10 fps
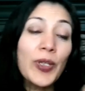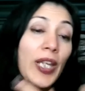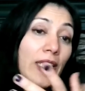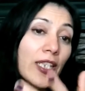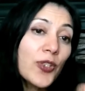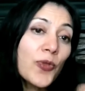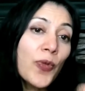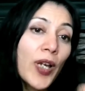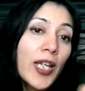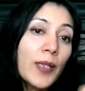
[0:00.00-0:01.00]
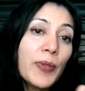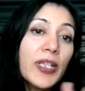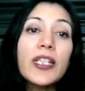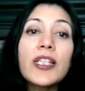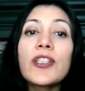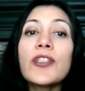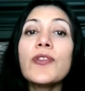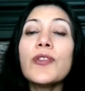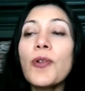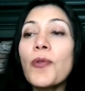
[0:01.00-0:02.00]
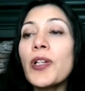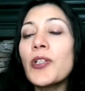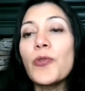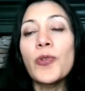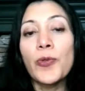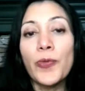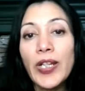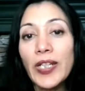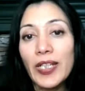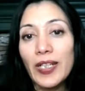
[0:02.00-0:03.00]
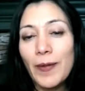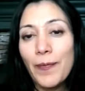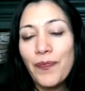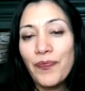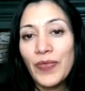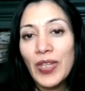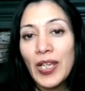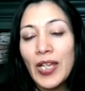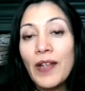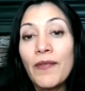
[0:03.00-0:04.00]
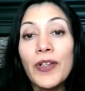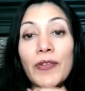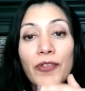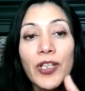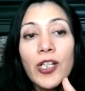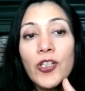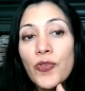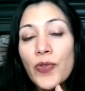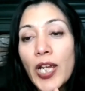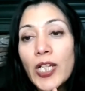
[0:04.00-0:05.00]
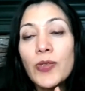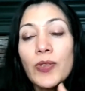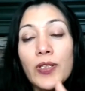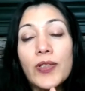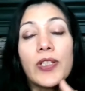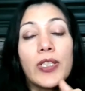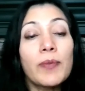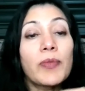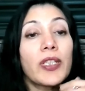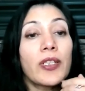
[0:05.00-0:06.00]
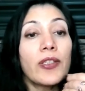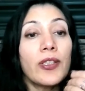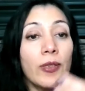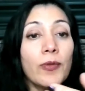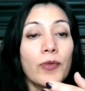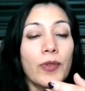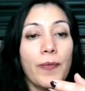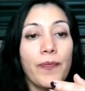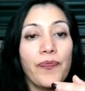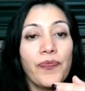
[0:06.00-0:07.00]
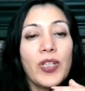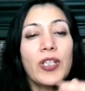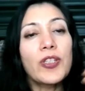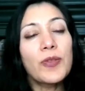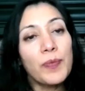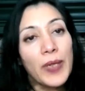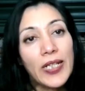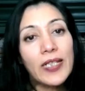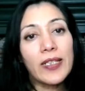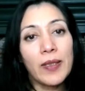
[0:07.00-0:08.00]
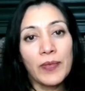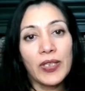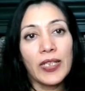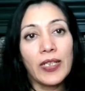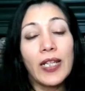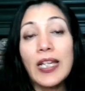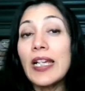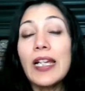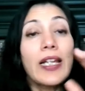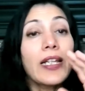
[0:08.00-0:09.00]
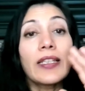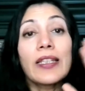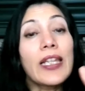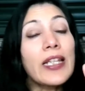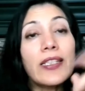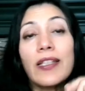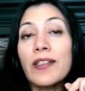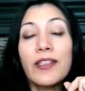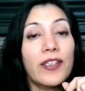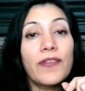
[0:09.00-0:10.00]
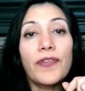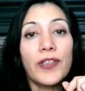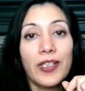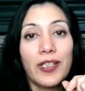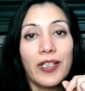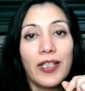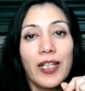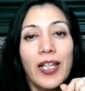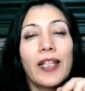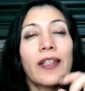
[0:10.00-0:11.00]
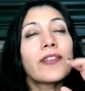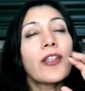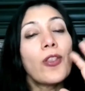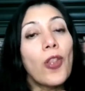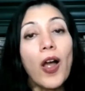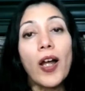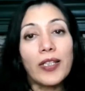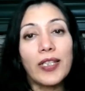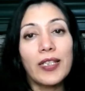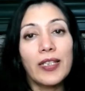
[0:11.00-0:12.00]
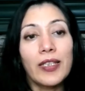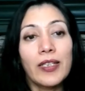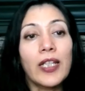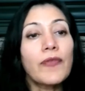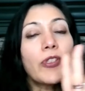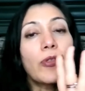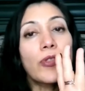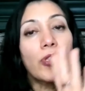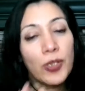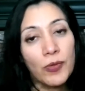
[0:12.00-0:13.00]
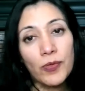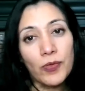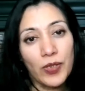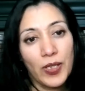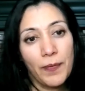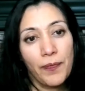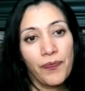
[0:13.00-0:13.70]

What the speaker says: You get this right because you know it already. When we are trying to learn something new, to make something, things are different. There's a lot that we don't know.